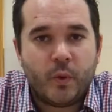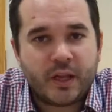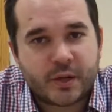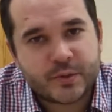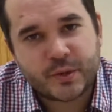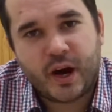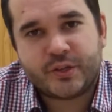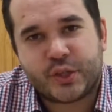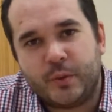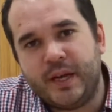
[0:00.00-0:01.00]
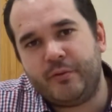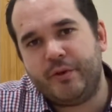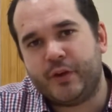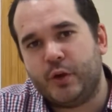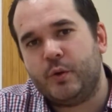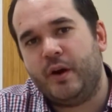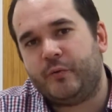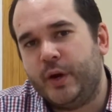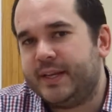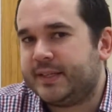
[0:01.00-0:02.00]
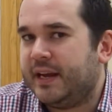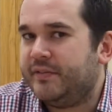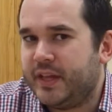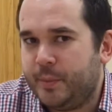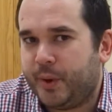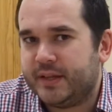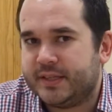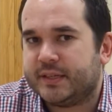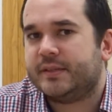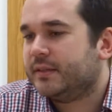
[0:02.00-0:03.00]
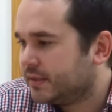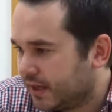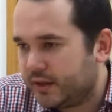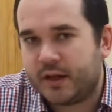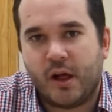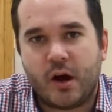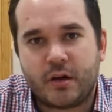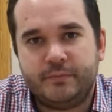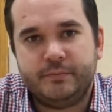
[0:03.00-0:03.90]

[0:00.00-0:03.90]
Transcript: Welcome to our 2-minute review of Week 10 of The Apprentice. Start the clock.